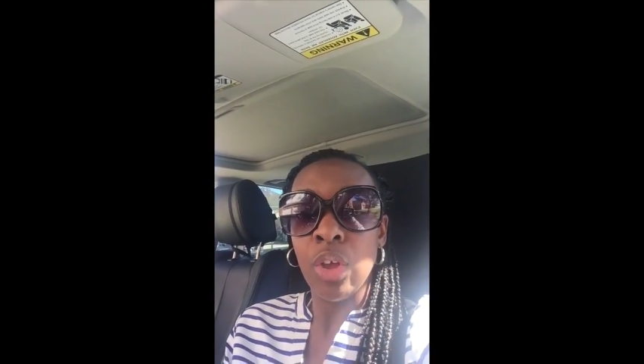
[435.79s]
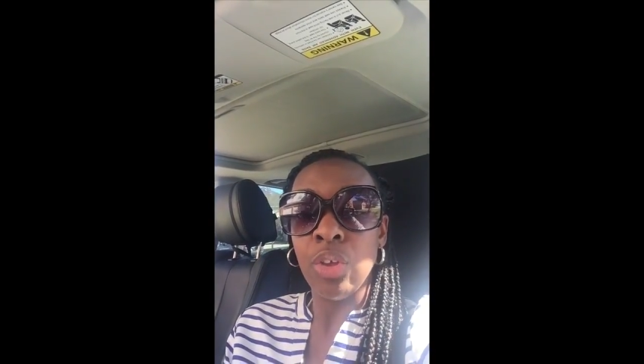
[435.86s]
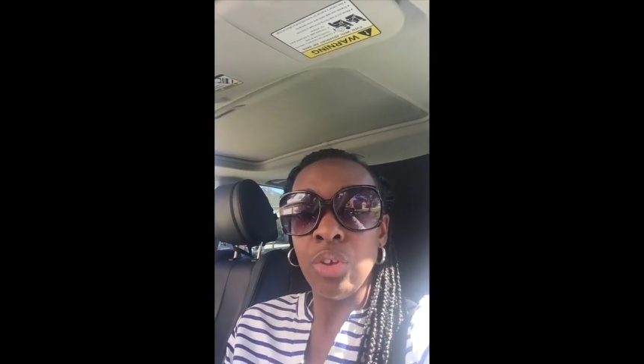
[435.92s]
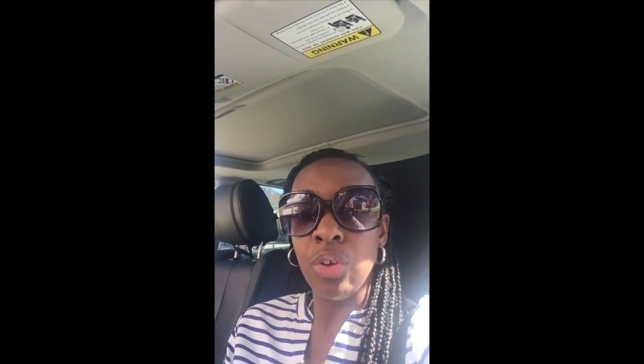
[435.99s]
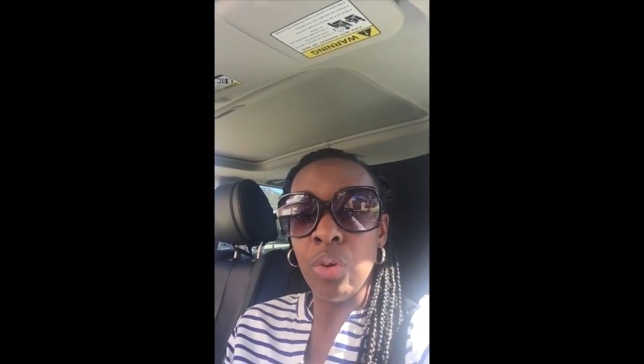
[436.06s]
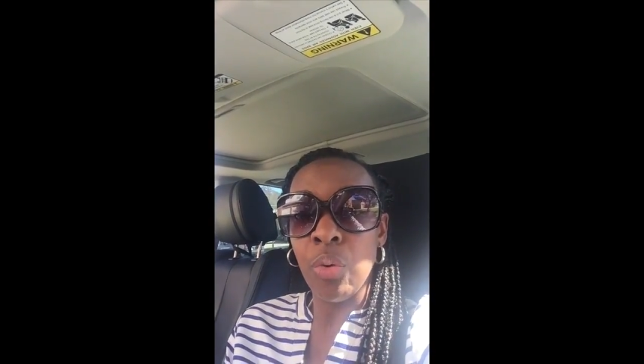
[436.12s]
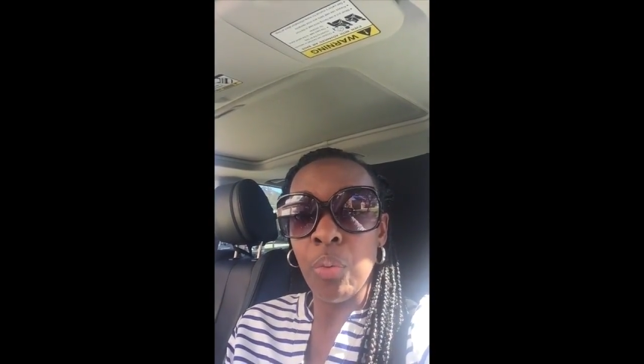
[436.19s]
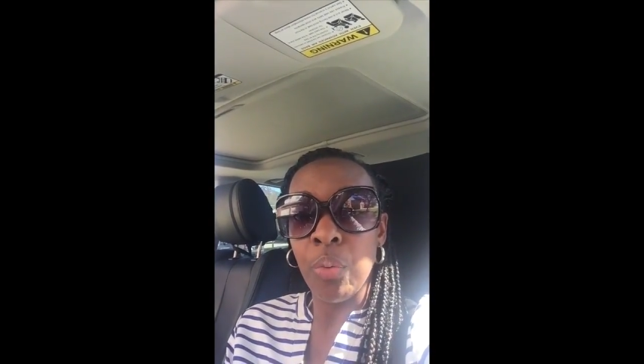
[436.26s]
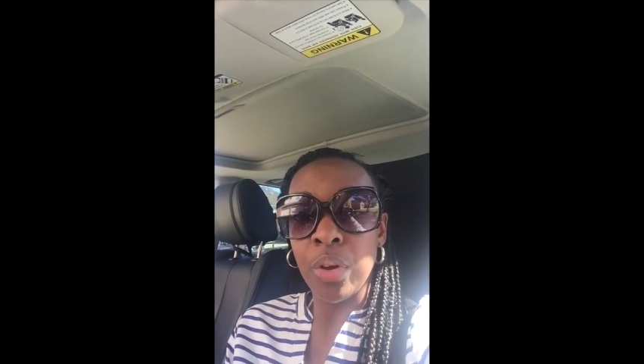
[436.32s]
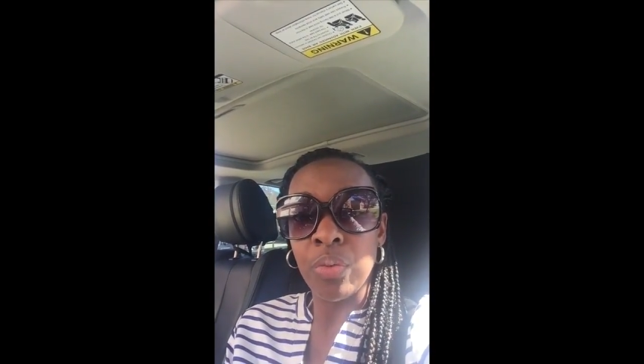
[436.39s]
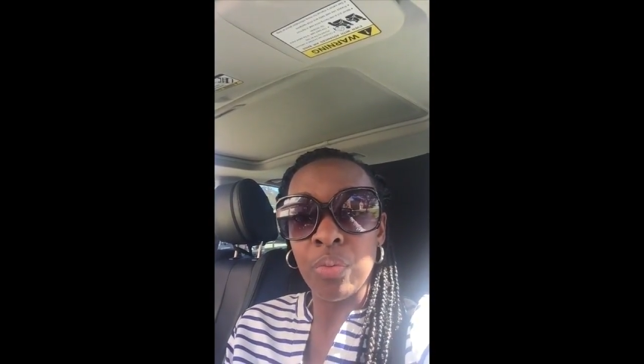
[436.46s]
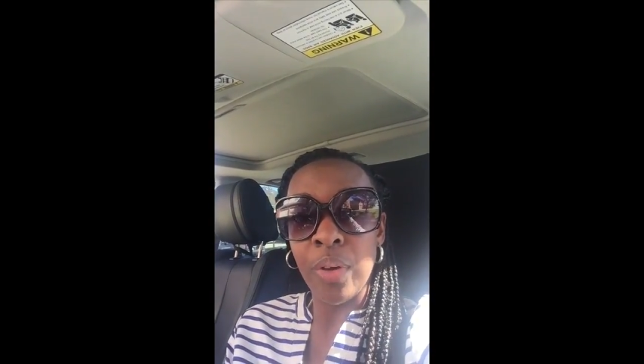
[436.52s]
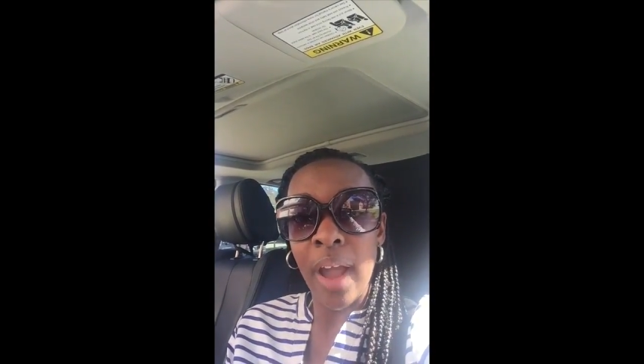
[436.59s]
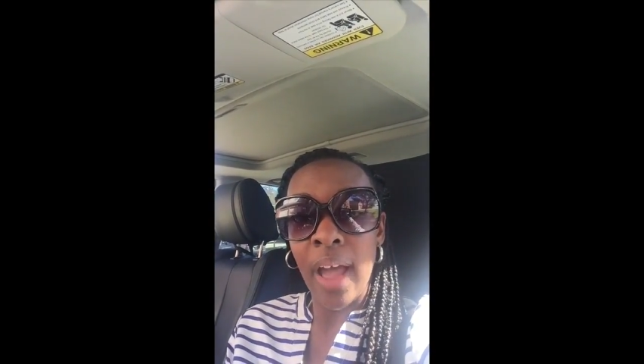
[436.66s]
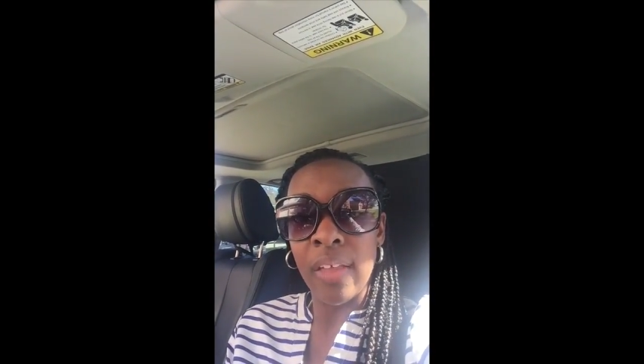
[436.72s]
you
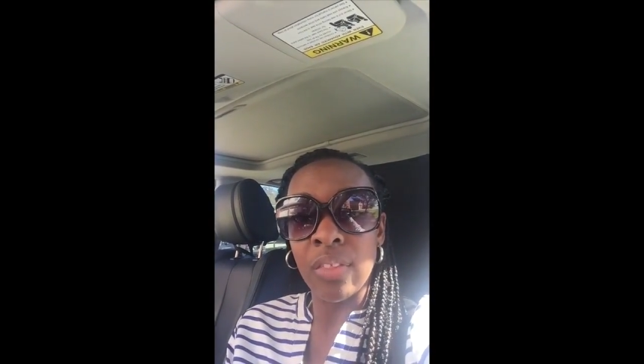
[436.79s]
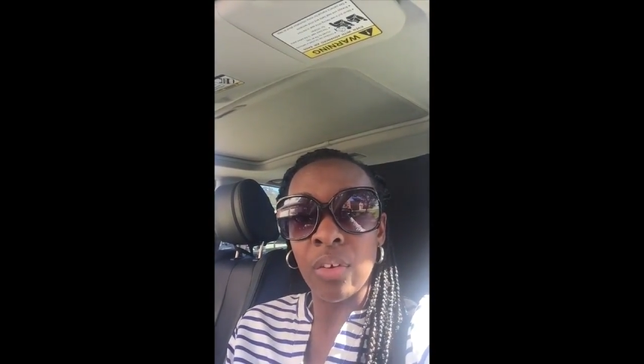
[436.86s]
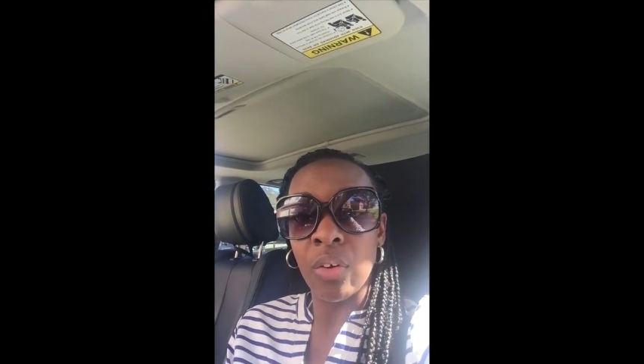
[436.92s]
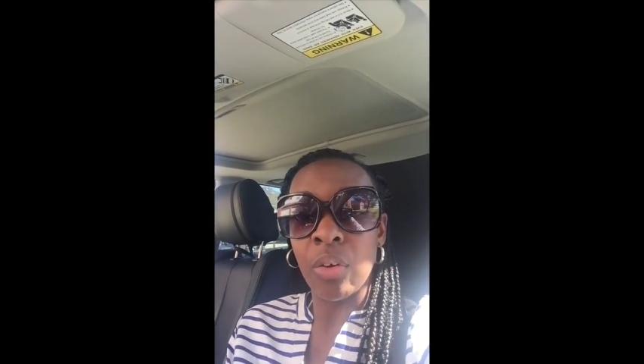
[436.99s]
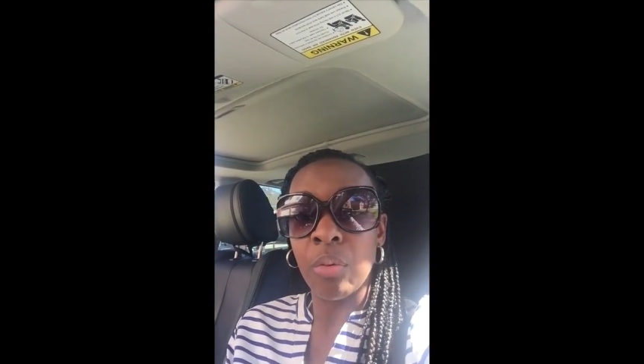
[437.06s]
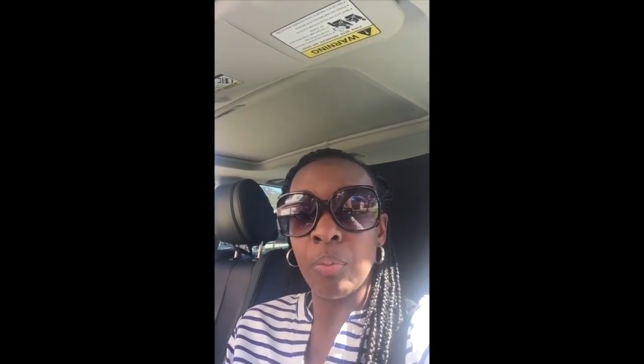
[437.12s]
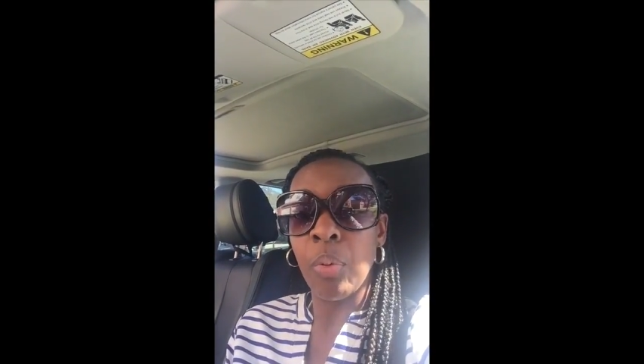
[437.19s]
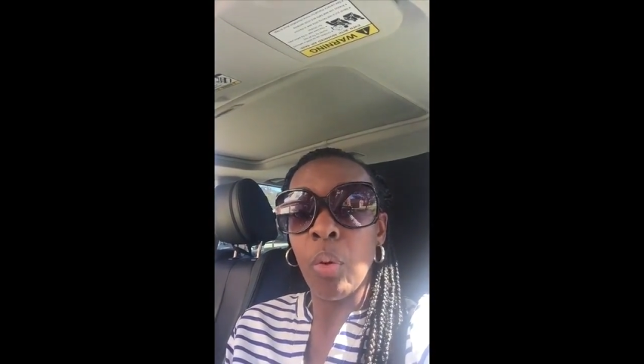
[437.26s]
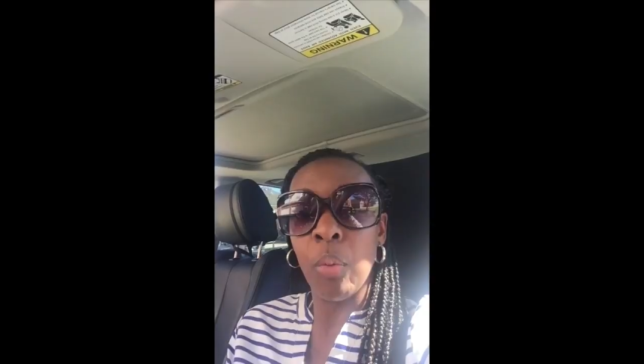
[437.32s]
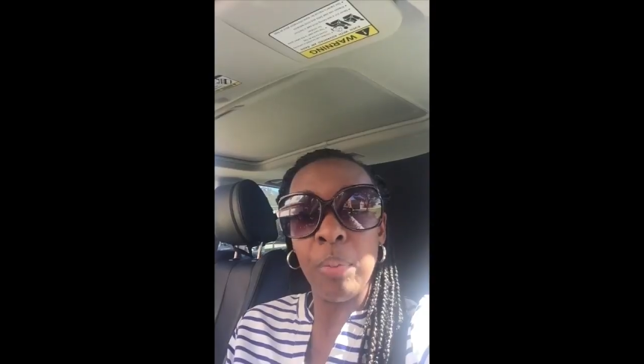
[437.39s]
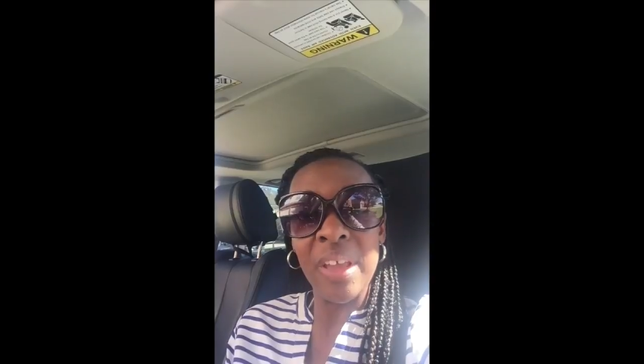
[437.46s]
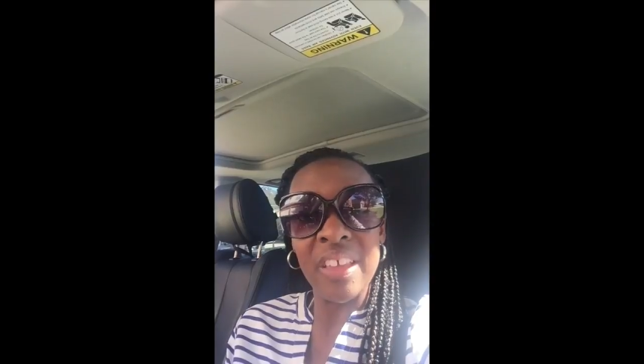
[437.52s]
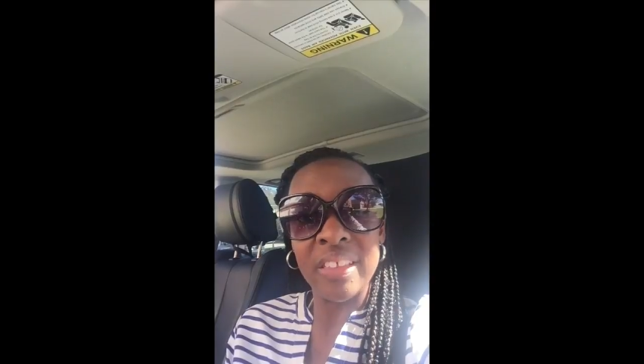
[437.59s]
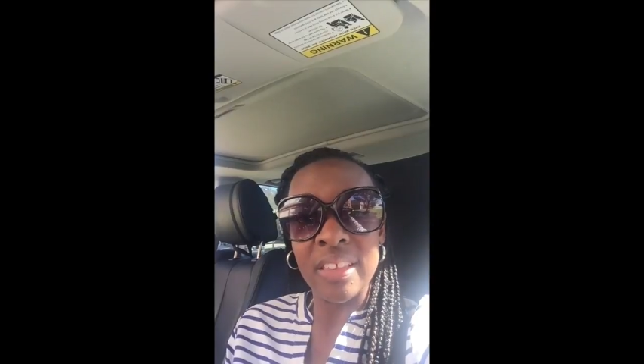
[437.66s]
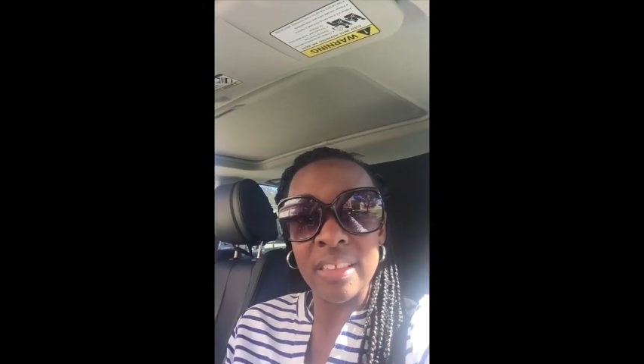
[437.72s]
would rather pull
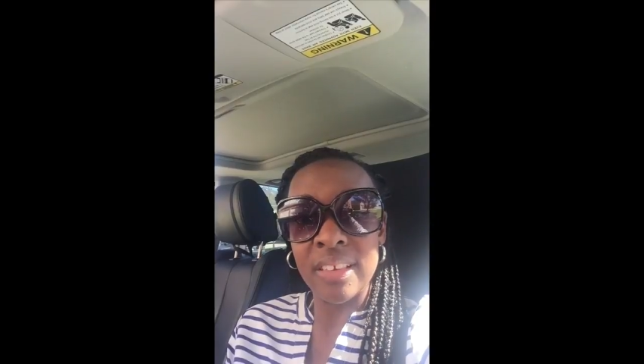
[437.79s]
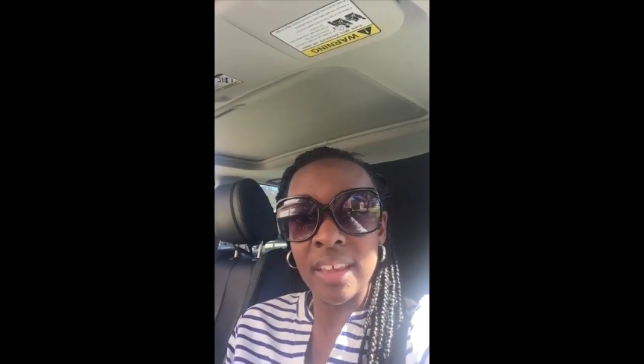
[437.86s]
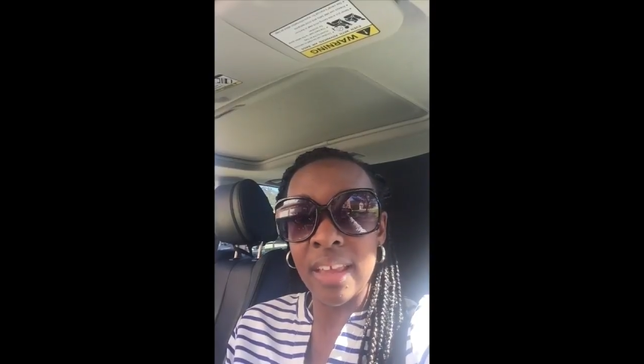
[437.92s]
pieces